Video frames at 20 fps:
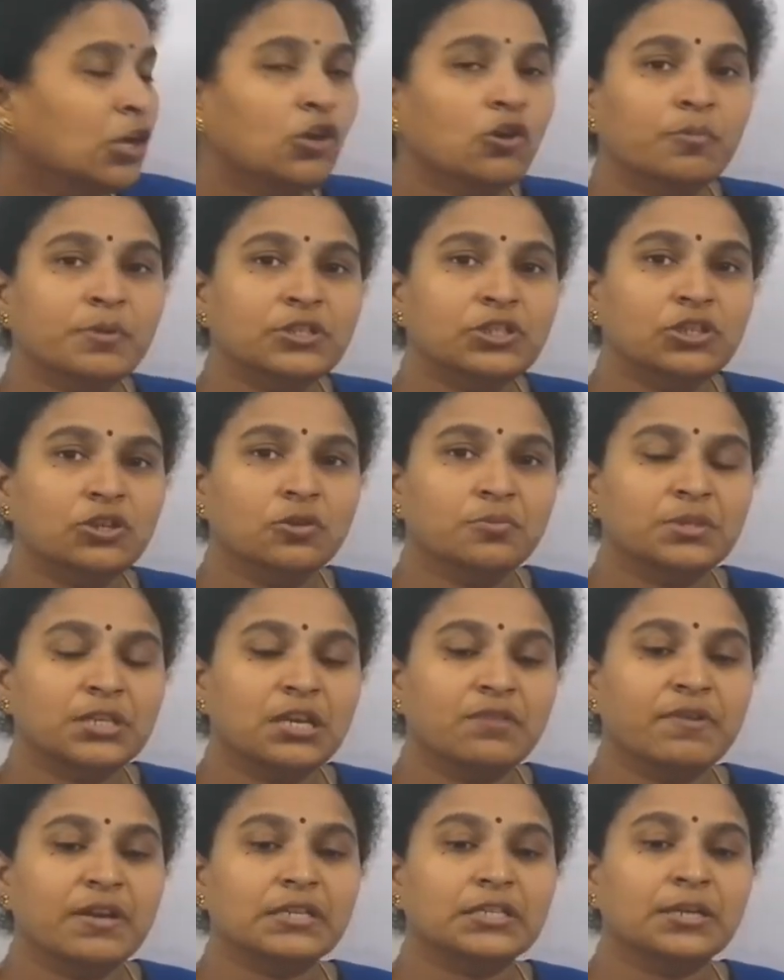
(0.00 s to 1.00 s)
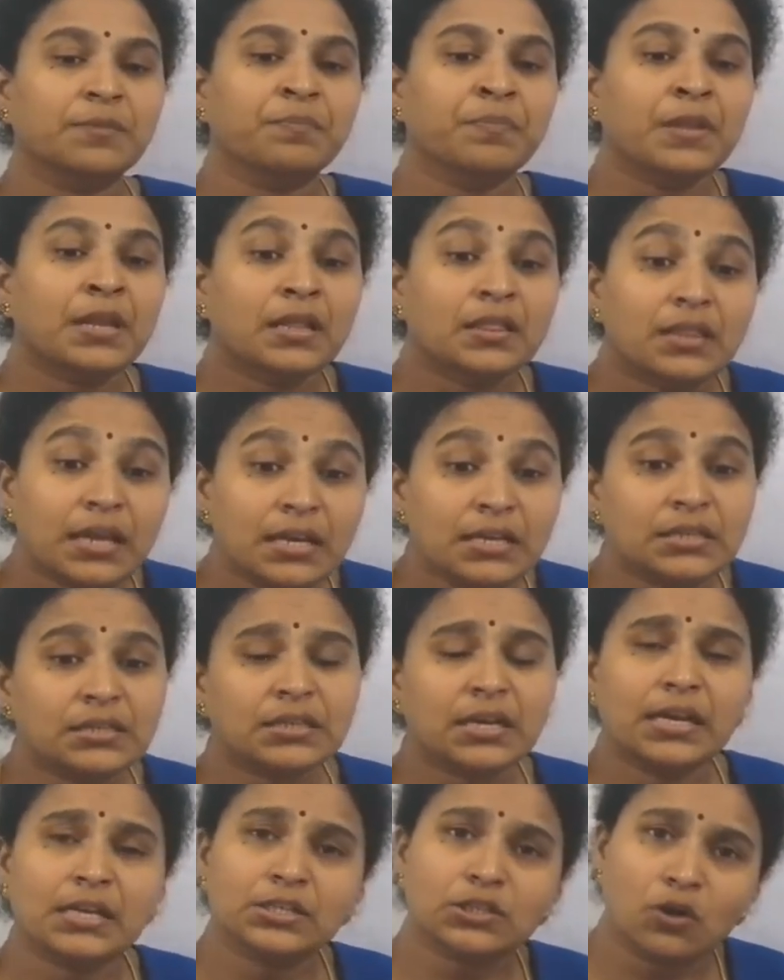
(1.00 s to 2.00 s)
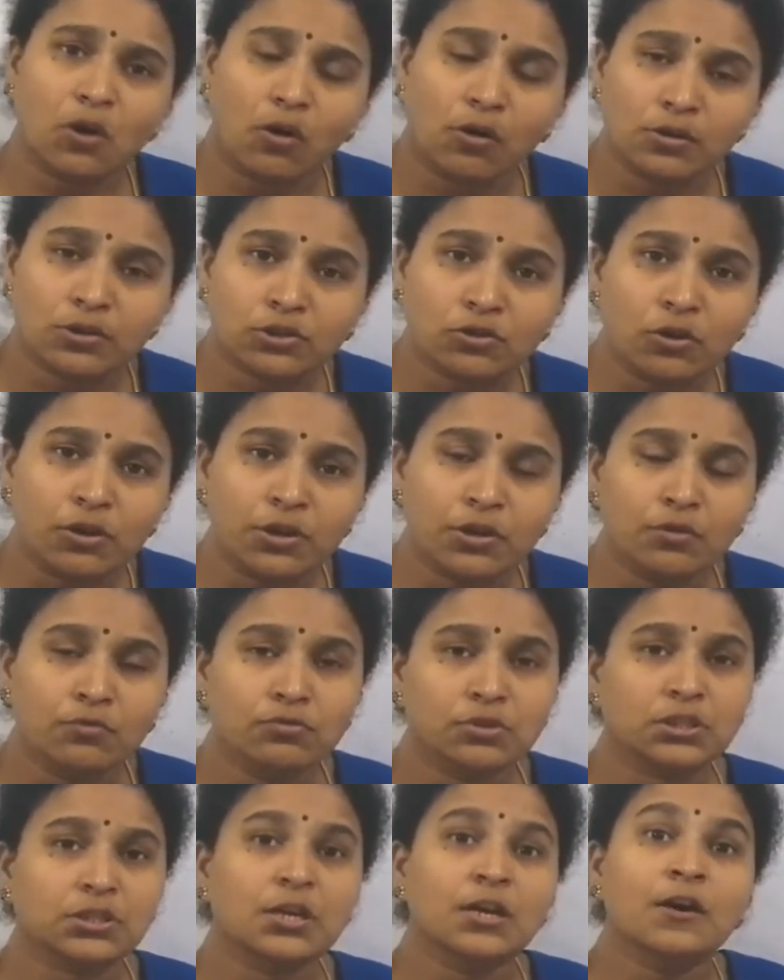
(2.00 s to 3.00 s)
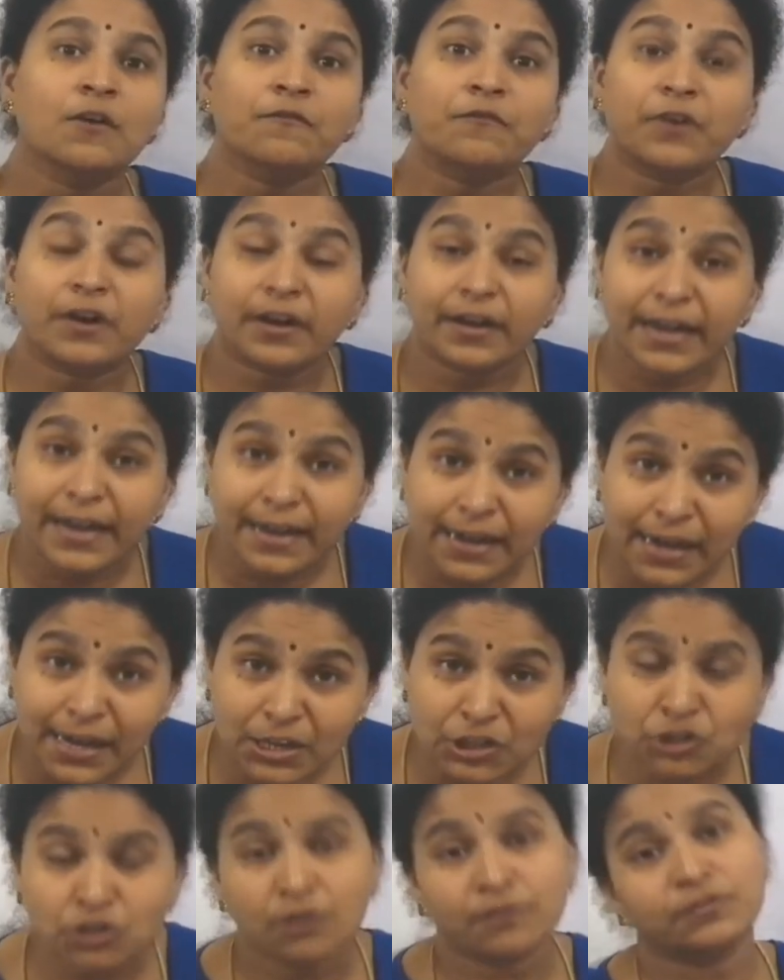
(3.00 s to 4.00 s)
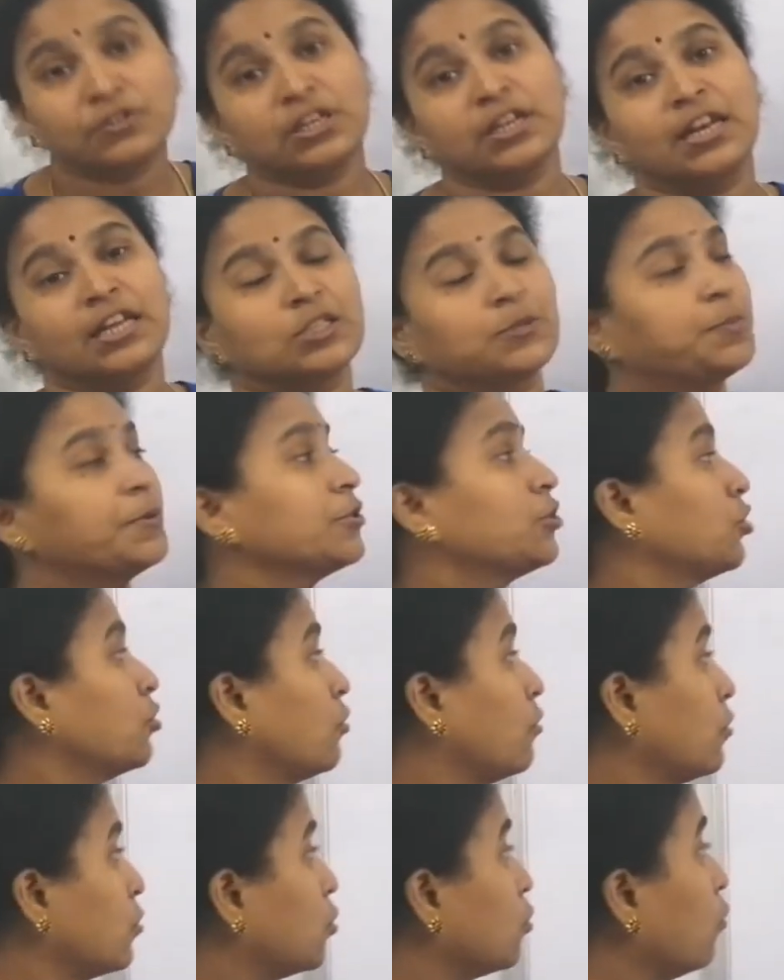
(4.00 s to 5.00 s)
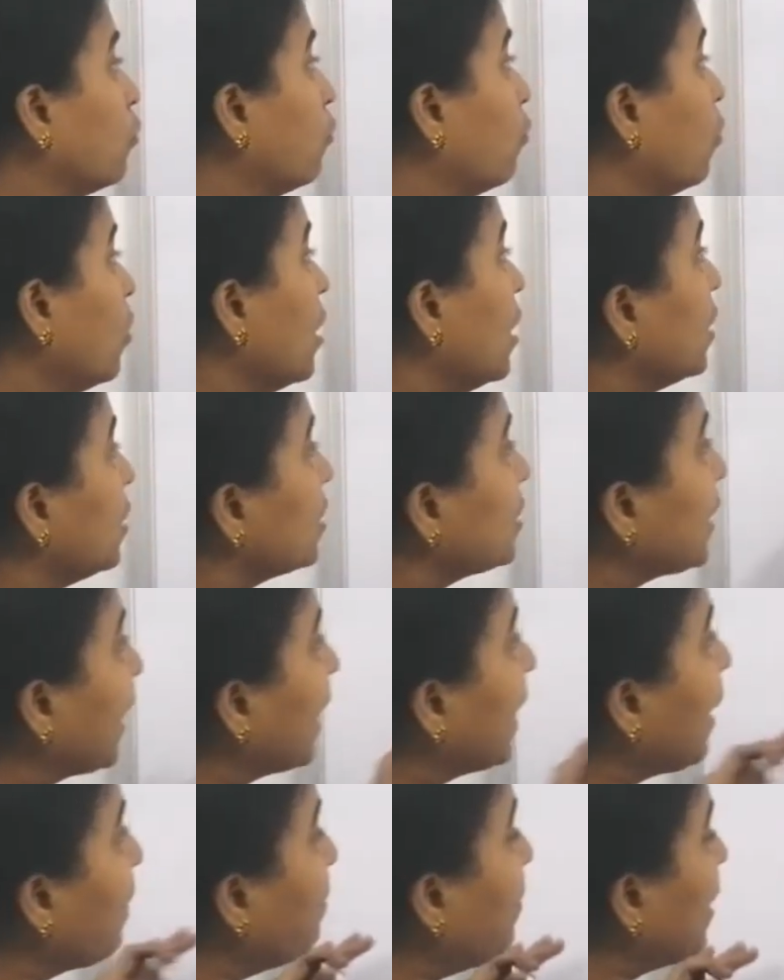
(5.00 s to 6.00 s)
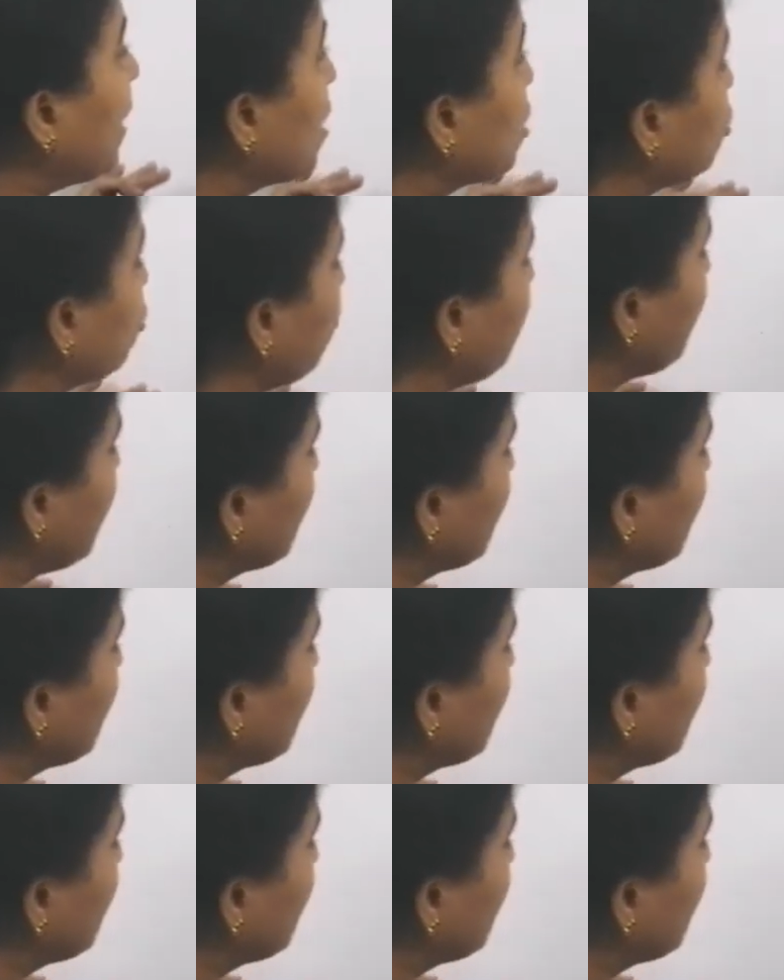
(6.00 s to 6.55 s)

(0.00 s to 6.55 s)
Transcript: human genome sequencing. This is also used for regulation of gene expression also. The second application of